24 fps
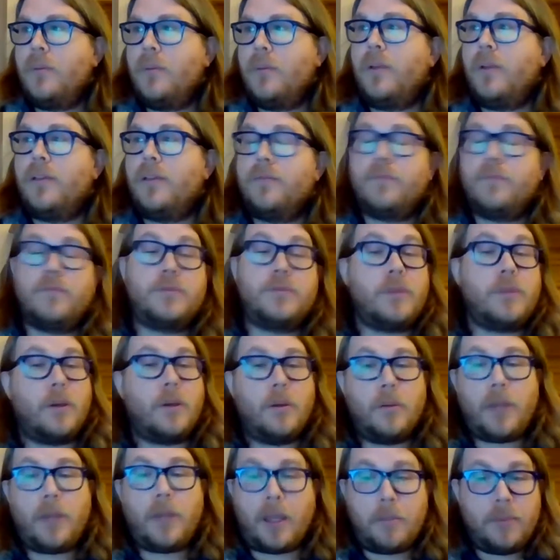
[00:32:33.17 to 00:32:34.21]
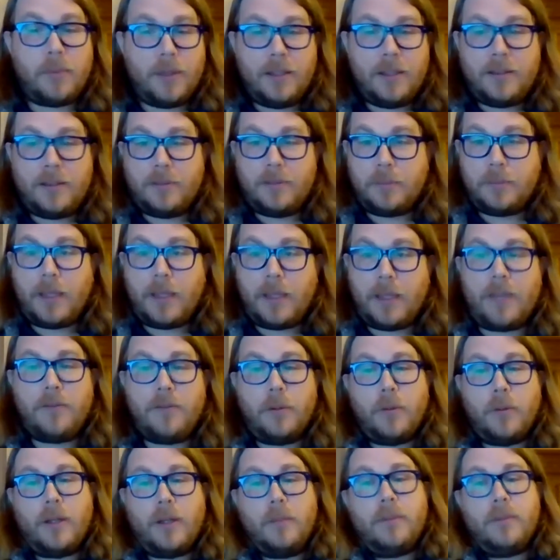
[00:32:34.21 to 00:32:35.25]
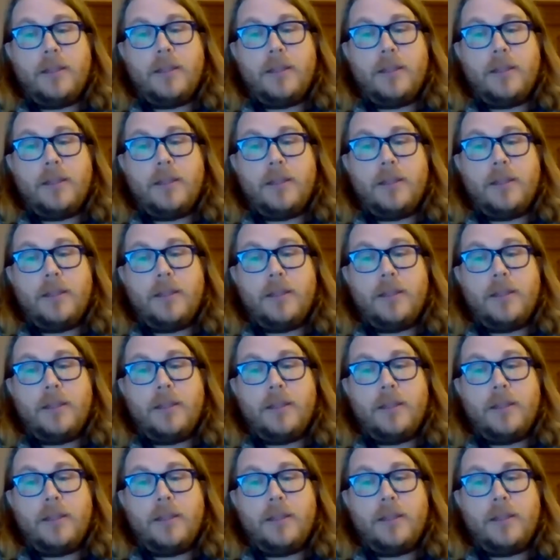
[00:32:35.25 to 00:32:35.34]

we have, so yeah, please, everyone,